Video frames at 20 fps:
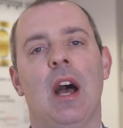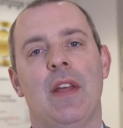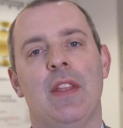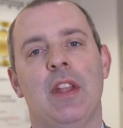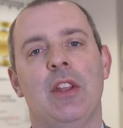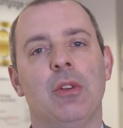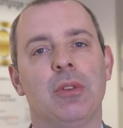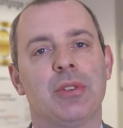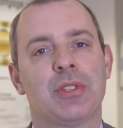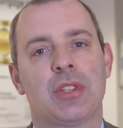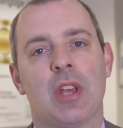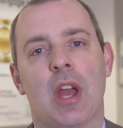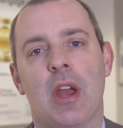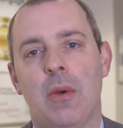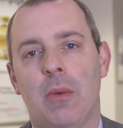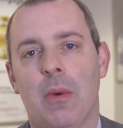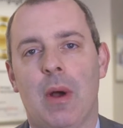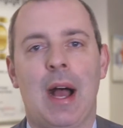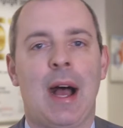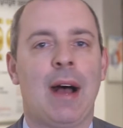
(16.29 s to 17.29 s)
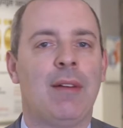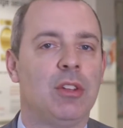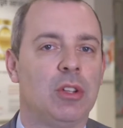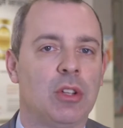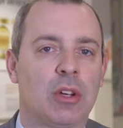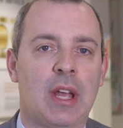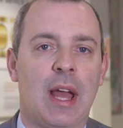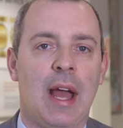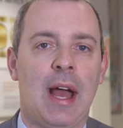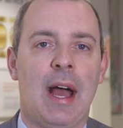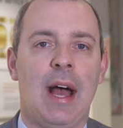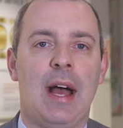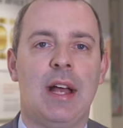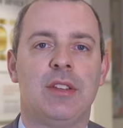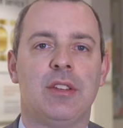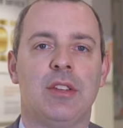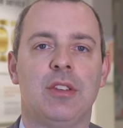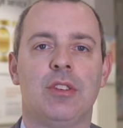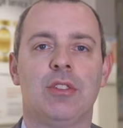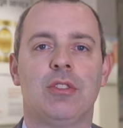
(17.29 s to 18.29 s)
and then also have a look
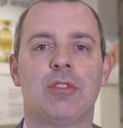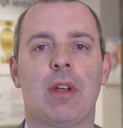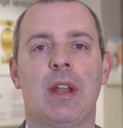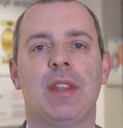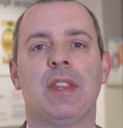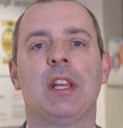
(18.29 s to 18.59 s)
ahead and try